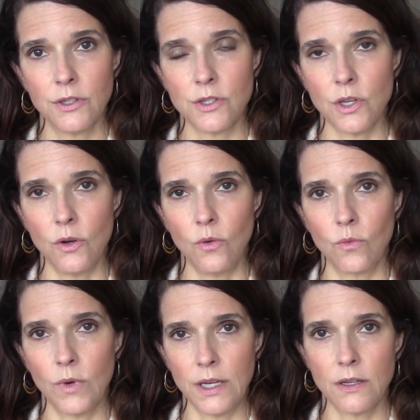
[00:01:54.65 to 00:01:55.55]
So
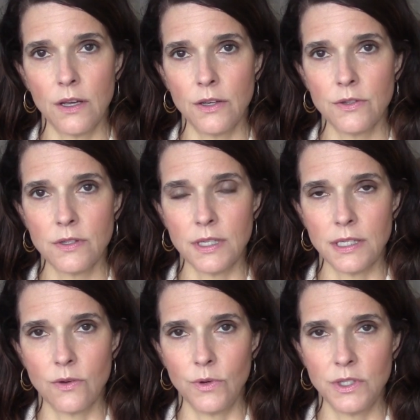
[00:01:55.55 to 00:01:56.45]
retinols
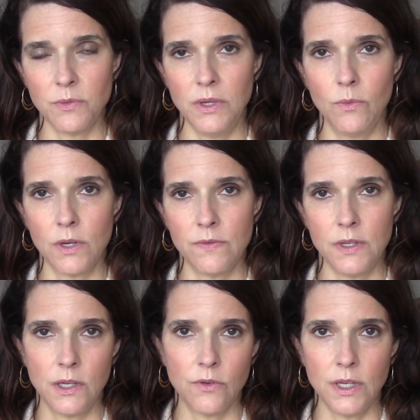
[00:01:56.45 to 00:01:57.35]
is going to be one of
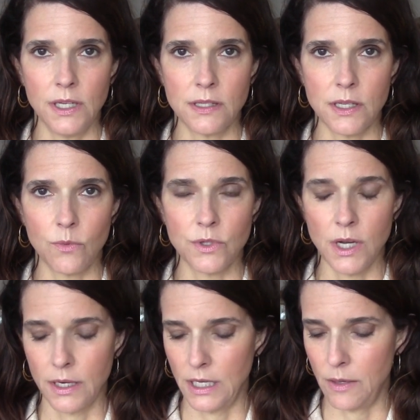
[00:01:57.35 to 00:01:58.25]
the ingredients that we're
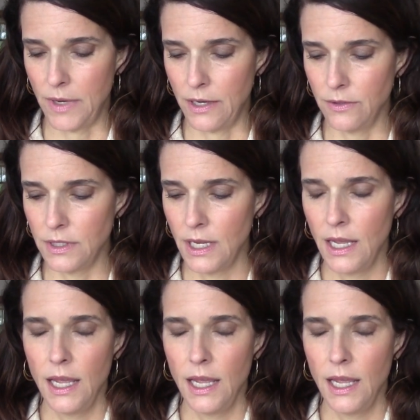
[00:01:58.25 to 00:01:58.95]
talking about.